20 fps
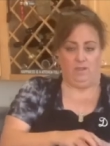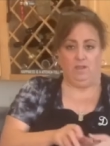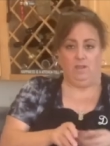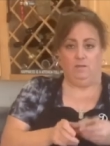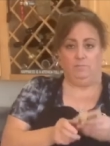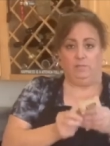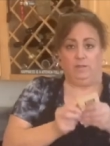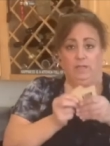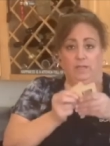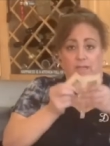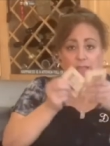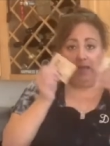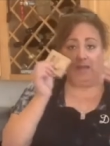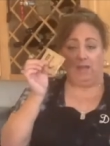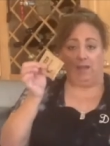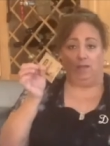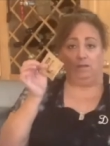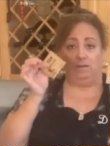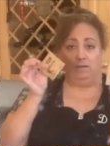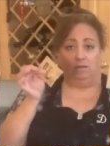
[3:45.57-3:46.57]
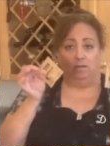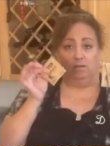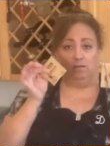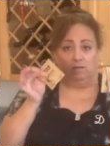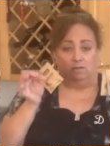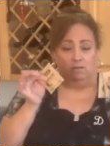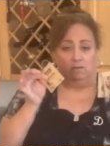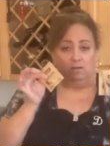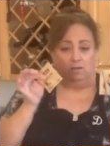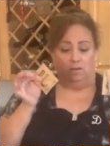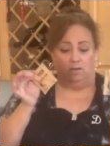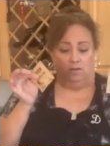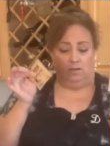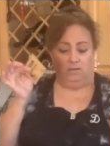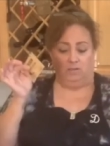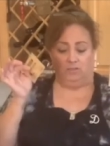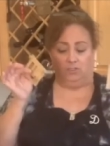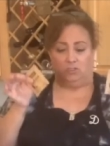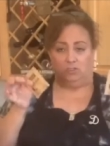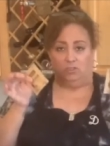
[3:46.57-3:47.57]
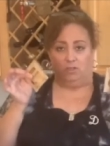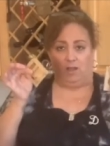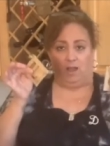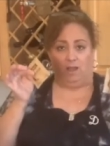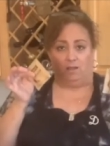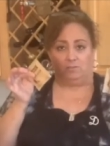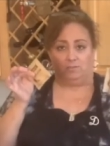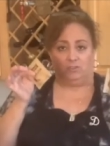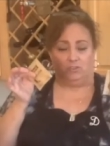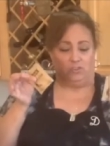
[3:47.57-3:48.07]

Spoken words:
Plain Knox